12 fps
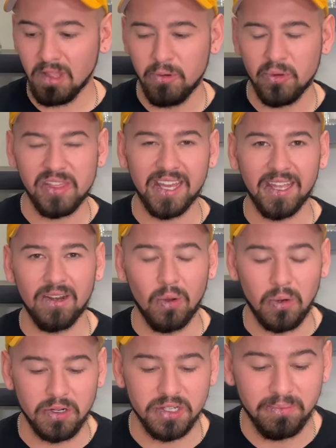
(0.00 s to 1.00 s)
with like an
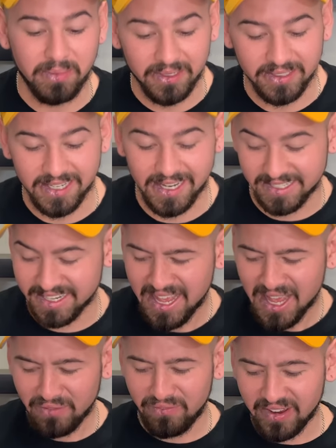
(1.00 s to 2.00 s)
orange peel taste.
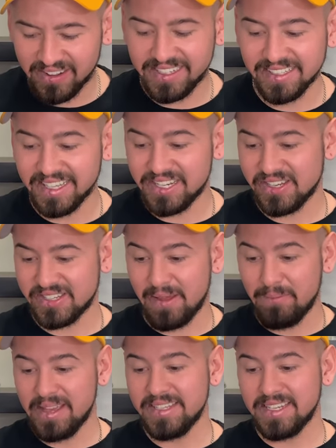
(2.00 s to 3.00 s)
Very delicious,
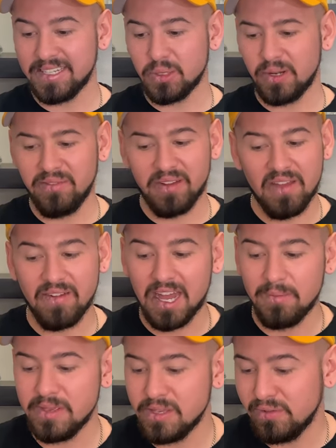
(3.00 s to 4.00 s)
amazing, twenty-five
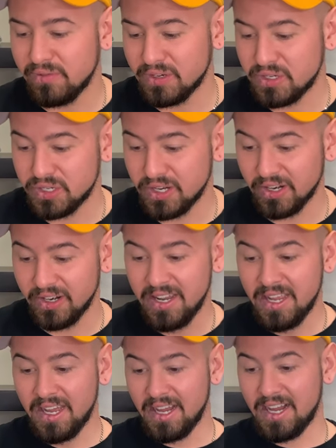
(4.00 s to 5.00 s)
I B U for sure.
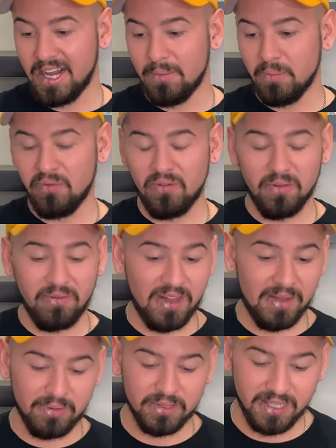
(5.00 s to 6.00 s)
Um,
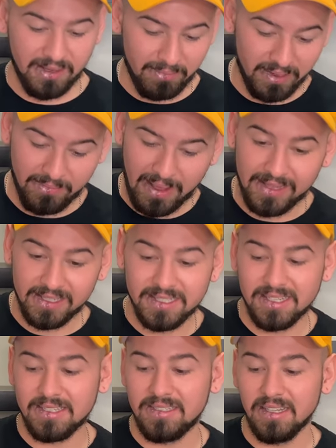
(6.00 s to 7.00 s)
five percent beer, man. This
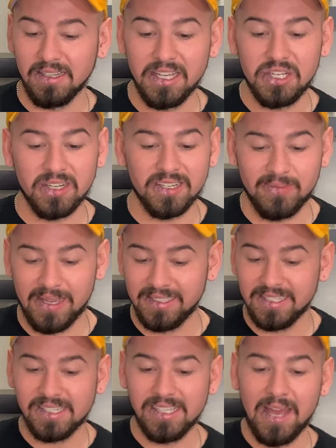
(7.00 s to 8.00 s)
is delicious, man.
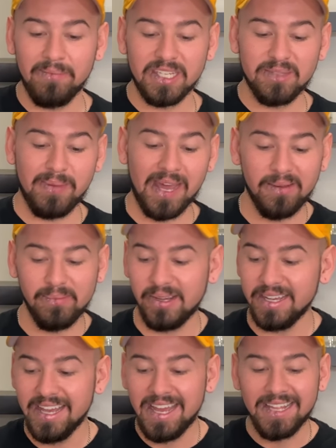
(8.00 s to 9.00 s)
Let's slam this bad
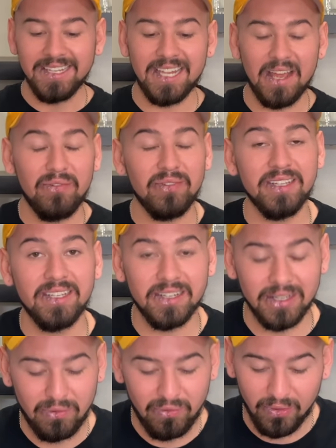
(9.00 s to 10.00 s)
boy. Definitely
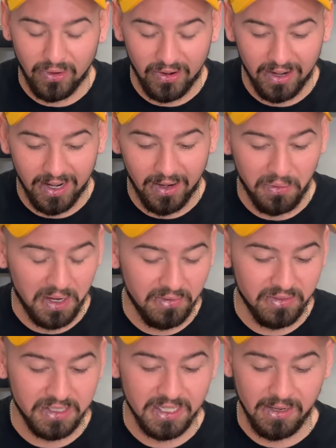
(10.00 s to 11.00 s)
good for uh,
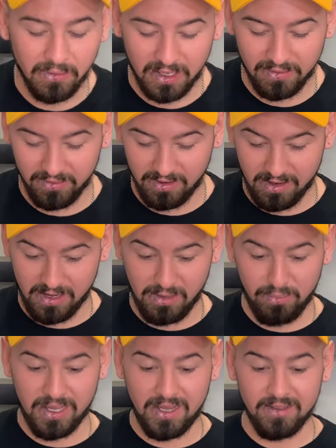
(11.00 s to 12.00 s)
whatever day, whatever uh,
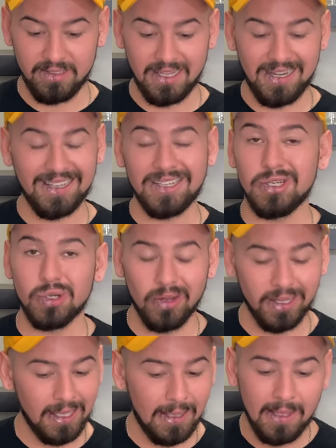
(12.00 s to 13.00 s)
you plan on sending it,
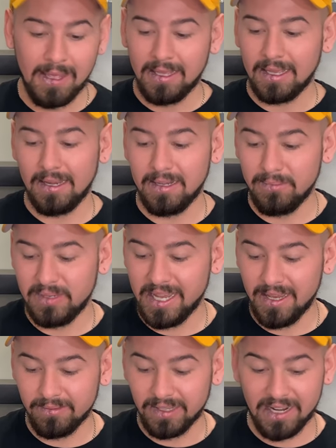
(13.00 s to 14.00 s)
enjoying it, getting them
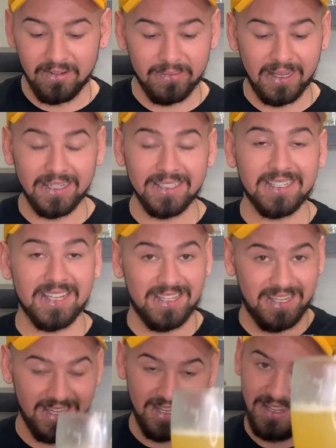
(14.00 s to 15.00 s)
down, whatever, man. It's
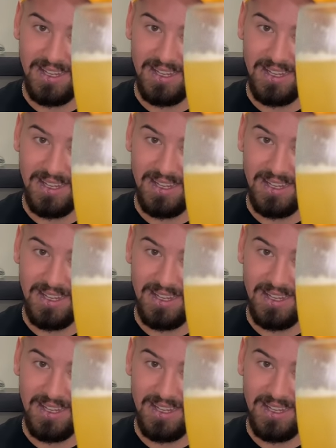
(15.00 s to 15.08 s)
it's